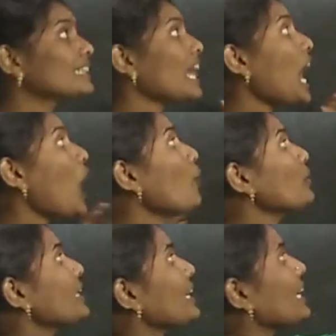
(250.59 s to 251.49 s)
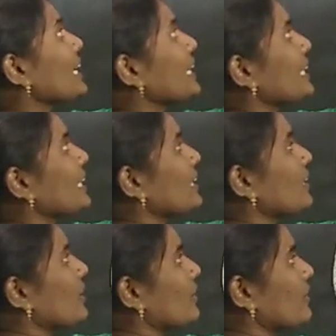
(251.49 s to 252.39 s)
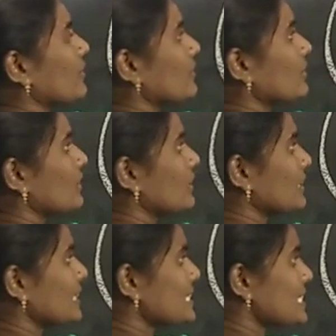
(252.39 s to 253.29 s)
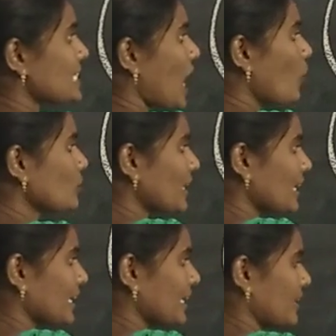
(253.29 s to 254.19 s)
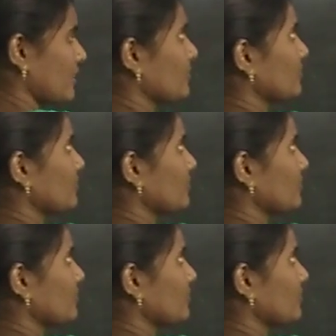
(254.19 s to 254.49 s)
The outer layer, this is the outer layer